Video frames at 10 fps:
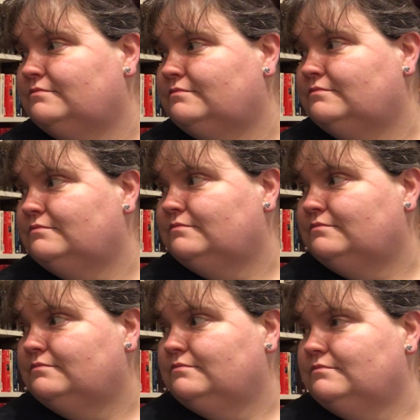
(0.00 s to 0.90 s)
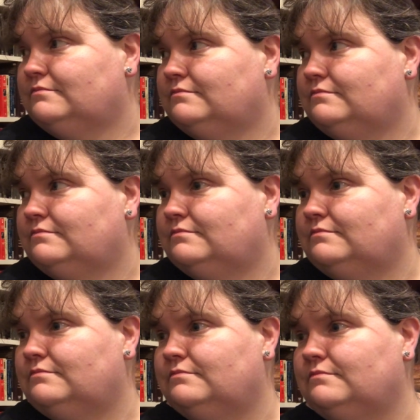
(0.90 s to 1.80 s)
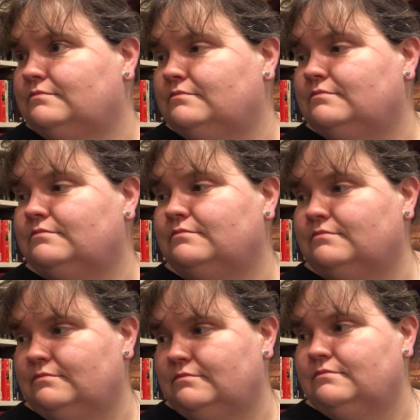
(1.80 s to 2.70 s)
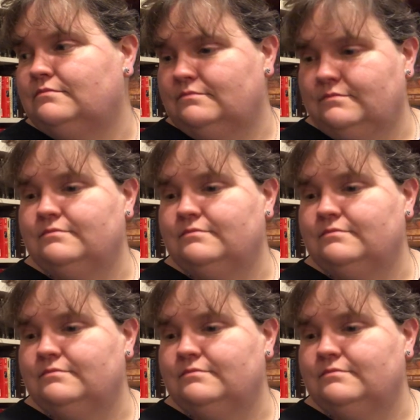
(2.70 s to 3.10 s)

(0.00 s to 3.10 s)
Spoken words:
(silent)